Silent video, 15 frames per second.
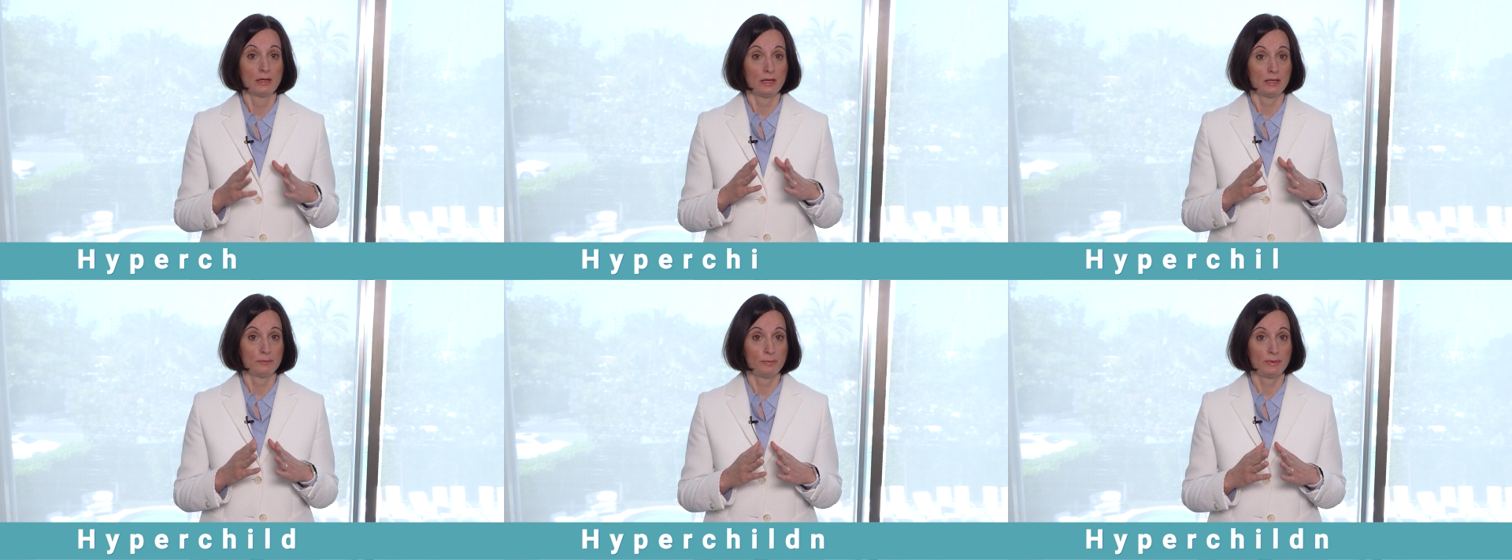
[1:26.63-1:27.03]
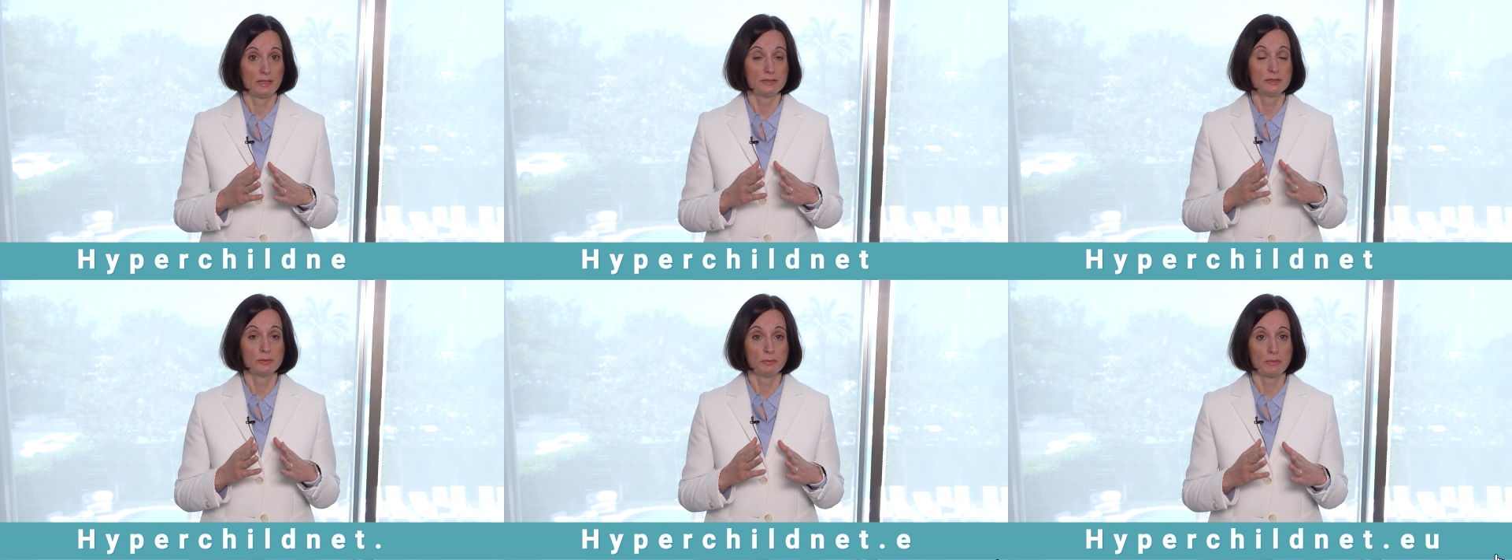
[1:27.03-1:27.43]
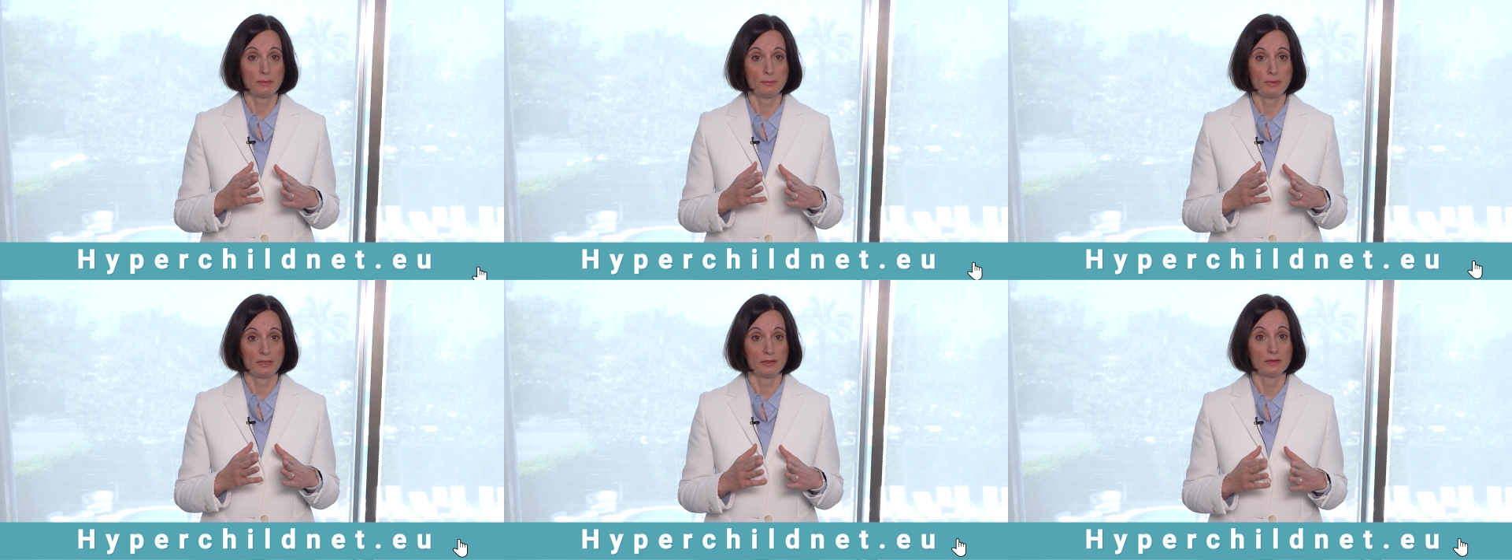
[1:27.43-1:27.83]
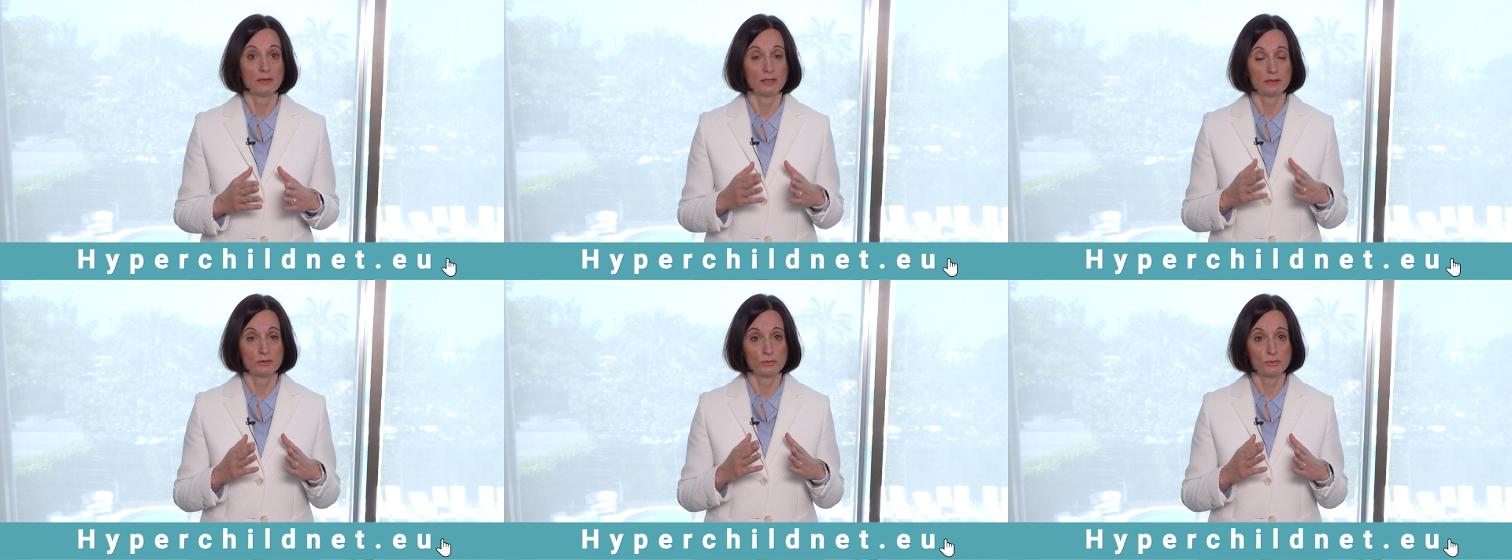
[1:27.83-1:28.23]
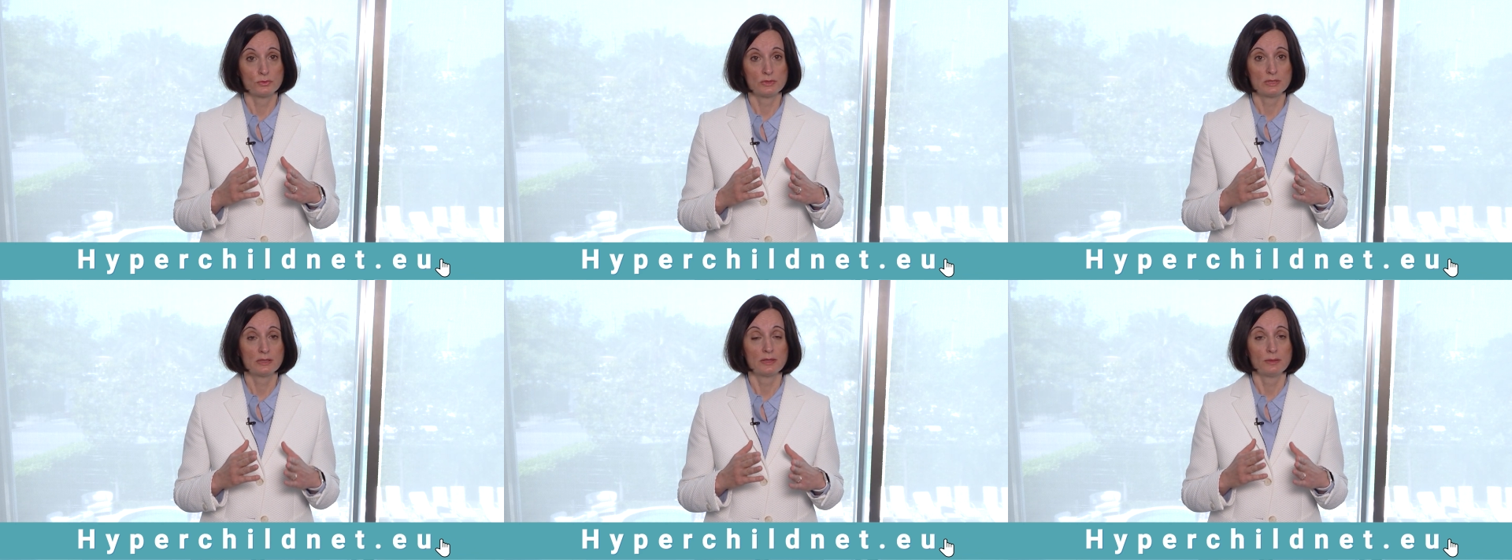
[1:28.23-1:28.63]
And please remember that
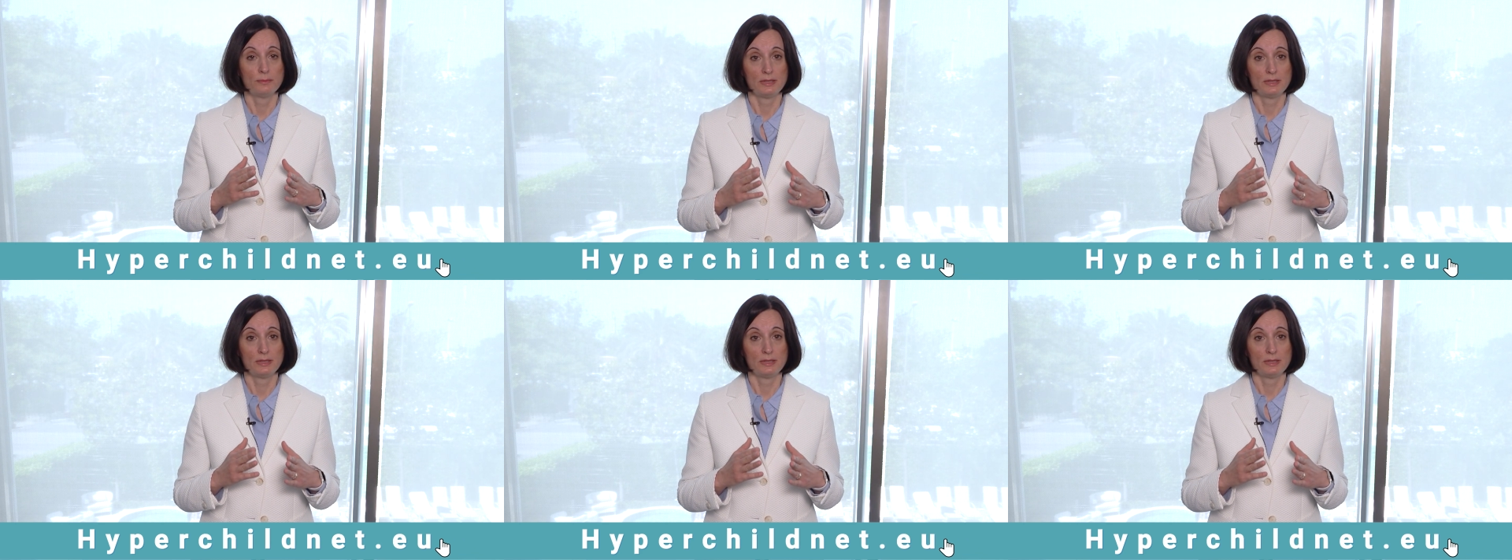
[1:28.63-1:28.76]
choosing the